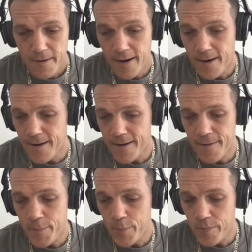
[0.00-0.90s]

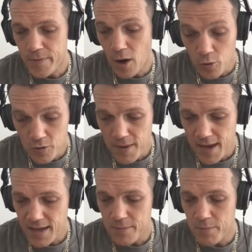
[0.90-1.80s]
um, older
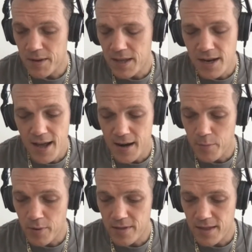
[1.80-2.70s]
man, been in and out
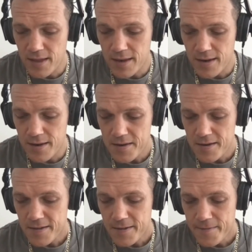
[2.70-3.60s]
of prison.
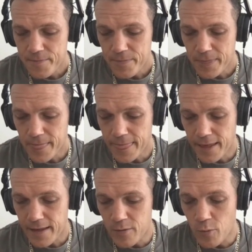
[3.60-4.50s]

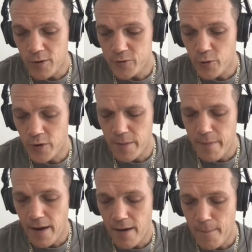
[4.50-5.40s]
We were talking
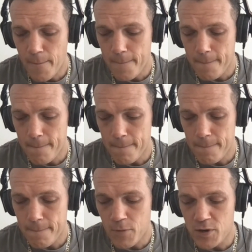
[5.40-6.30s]
about
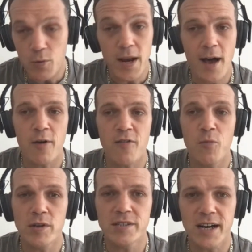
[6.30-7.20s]
we do an hour of
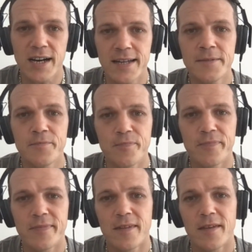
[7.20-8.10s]
Muay Thai
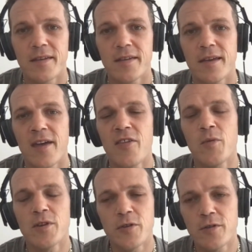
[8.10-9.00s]
and then
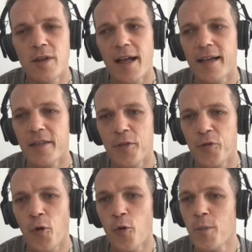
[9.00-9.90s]
we do like
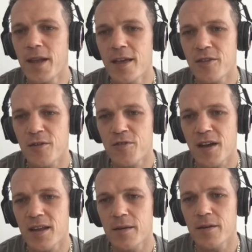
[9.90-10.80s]
two minutes of
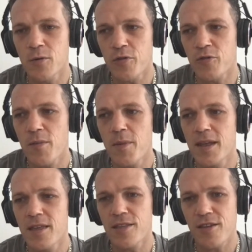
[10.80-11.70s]
silent or three
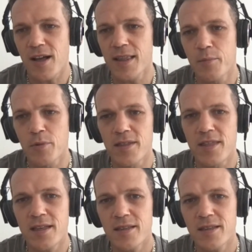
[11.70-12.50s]
minutes silent breathing.